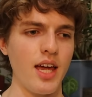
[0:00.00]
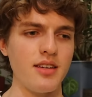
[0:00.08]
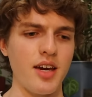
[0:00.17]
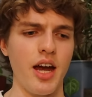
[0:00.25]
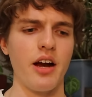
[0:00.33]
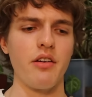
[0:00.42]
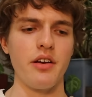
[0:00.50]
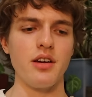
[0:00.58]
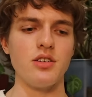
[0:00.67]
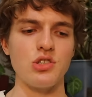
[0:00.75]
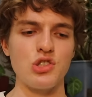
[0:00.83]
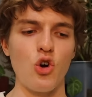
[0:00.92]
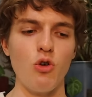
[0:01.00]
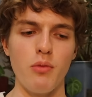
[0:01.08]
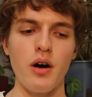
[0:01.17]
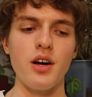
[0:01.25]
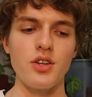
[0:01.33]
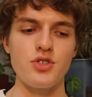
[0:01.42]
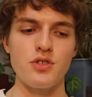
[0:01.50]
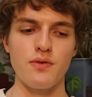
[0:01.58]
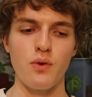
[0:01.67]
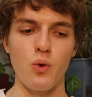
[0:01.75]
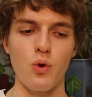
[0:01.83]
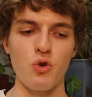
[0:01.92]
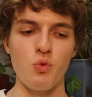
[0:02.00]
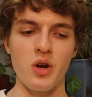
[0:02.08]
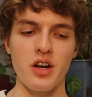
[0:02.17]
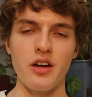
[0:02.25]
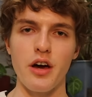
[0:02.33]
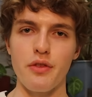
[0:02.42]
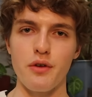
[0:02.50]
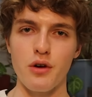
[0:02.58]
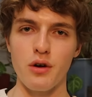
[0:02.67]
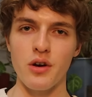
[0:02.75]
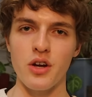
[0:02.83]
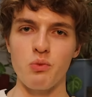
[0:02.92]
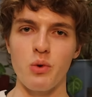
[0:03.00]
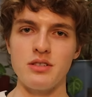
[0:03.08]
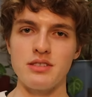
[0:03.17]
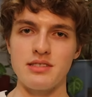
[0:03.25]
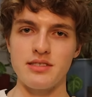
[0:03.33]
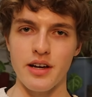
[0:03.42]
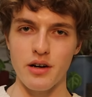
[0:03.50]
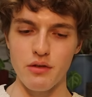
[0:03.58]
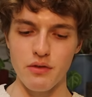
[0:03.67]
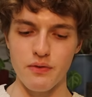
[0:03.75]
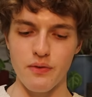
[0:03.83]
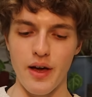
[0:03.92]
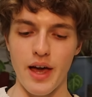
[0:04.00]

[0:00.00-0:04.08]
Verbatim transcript: and caring so much for one another and oneself